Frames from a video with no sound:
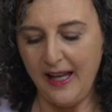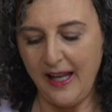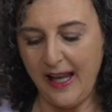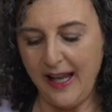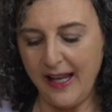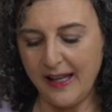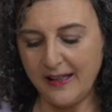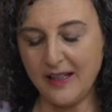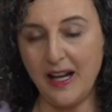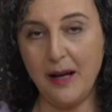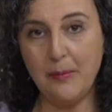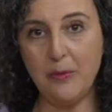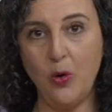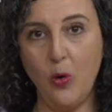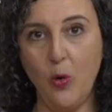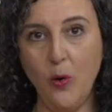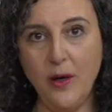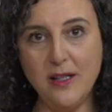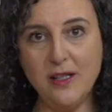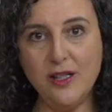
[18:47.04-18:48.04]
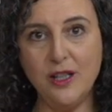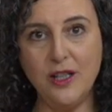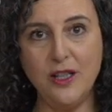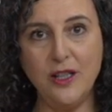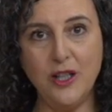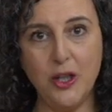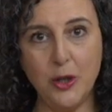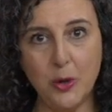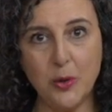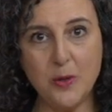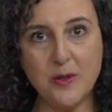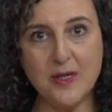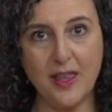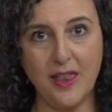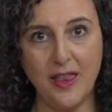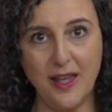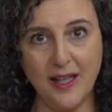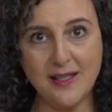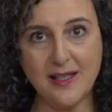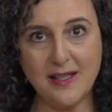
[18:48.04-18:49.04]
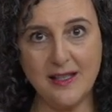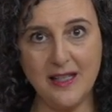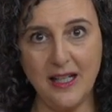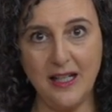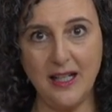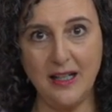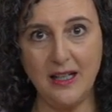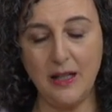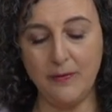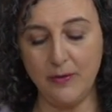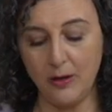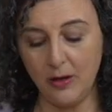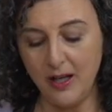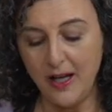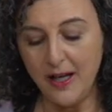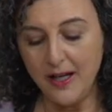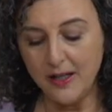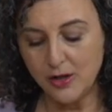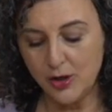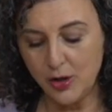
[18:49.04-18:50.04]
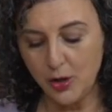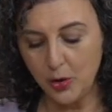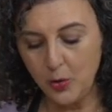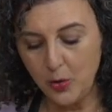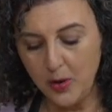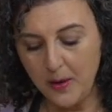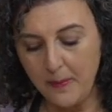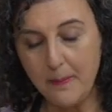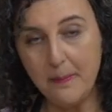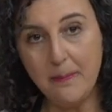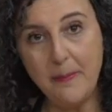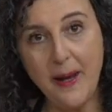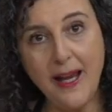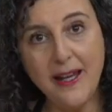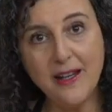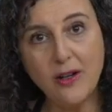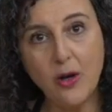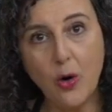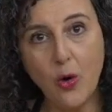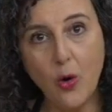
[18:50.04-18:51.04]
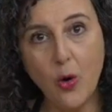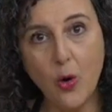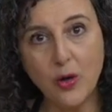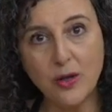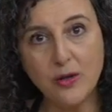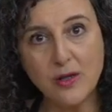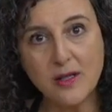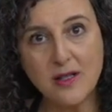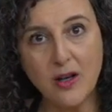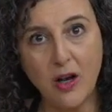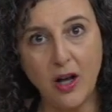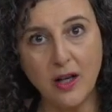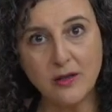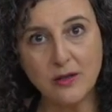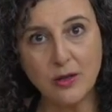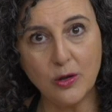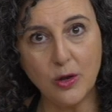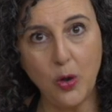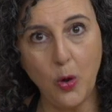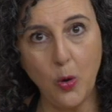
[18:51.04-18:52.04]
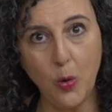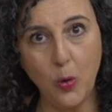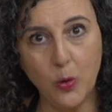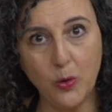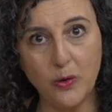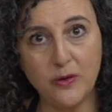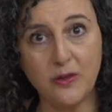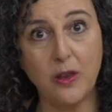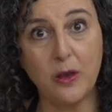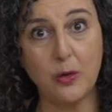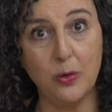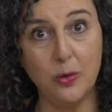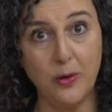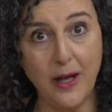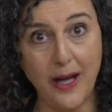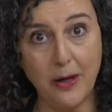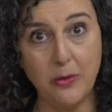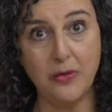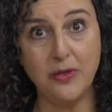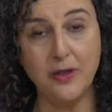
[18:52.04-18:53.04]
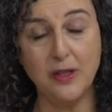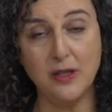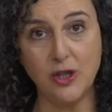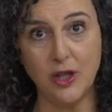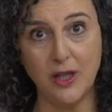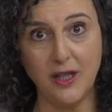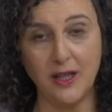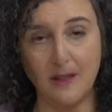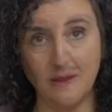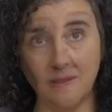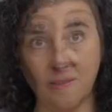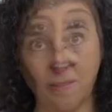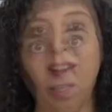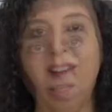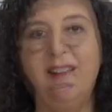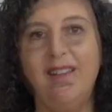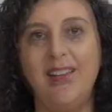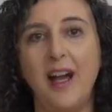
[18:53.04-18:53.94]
and I'm going to use this knitting needle to make horizontal holes throughout the cheese.